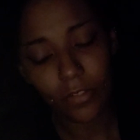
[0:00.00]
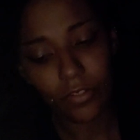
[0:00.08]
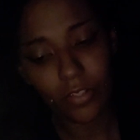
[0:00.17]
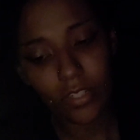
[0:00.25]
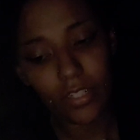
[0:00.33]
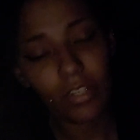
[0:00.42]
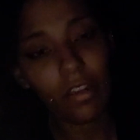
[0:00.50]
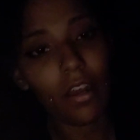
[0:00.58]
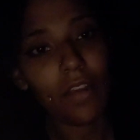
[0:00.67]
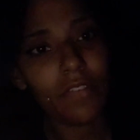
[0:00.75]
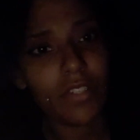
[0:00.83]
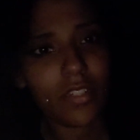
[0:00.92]
you see
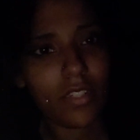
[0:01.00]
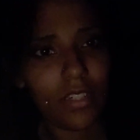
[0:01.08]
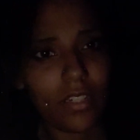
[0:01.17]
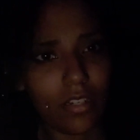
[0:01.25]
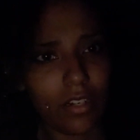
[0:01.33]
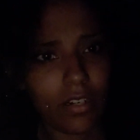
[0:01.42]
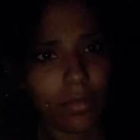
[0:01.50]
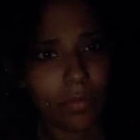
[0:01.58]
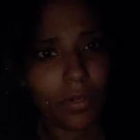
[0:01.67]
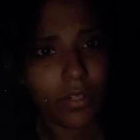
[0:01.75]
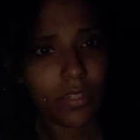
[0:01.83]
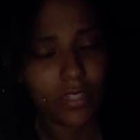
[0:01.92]
obviously a hurt
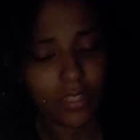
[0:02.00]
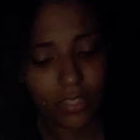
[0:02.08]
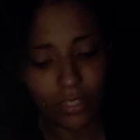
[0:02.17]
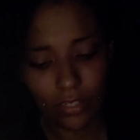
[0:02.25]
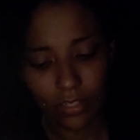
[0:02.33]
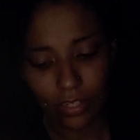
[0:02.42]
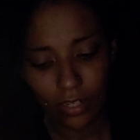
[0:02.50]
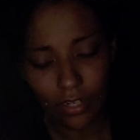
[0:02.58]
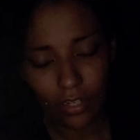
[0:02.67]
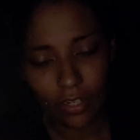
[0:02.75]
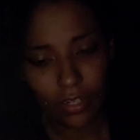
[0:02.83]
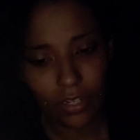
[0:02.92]
person
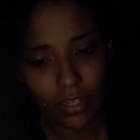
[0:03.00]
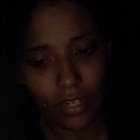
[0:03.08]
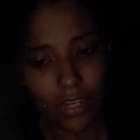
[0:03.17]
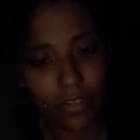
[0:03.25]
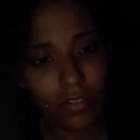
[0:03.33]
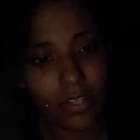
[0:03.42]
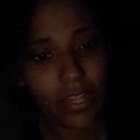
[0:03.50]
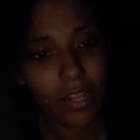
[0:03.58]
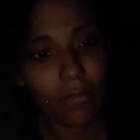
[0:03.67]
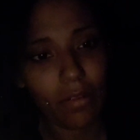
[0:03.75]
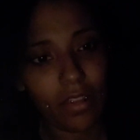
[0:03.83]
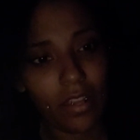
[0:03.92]
and you
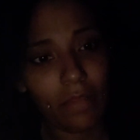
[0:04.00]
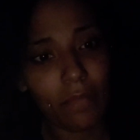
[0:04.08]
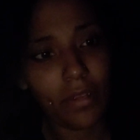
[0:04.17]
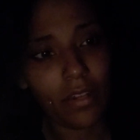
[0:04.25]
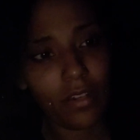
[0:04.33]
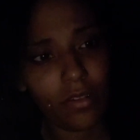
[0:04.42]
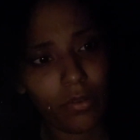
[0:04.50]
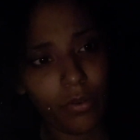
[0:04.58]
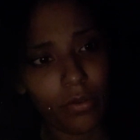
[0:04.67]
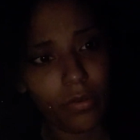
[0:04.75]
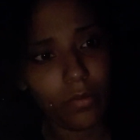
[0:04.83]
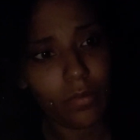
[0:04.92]
take what they've been
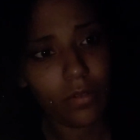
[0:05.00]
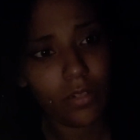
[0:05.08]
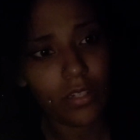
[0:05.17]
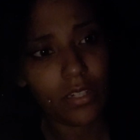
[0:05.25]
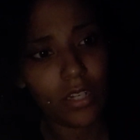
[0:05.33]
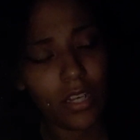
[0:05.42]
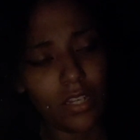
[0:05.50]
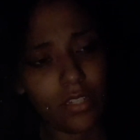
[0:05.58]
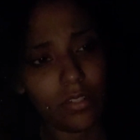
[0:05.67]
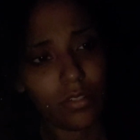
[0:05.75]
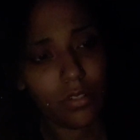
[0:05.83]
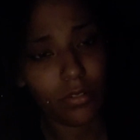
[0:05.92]
through
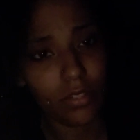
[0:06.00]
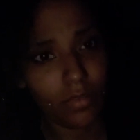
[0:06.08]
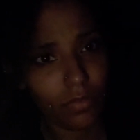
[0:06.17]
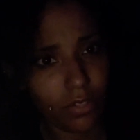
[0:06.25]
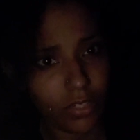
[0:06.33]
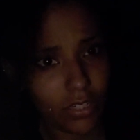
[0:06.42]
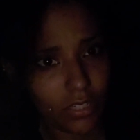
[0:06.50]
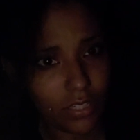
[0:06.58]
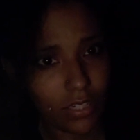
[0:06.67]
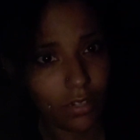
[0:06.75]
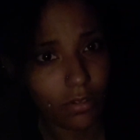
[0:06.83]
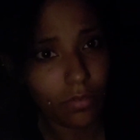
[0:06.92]
and you use it for
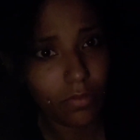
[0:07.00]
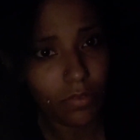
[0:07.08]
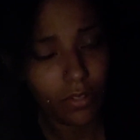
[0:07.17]
yourself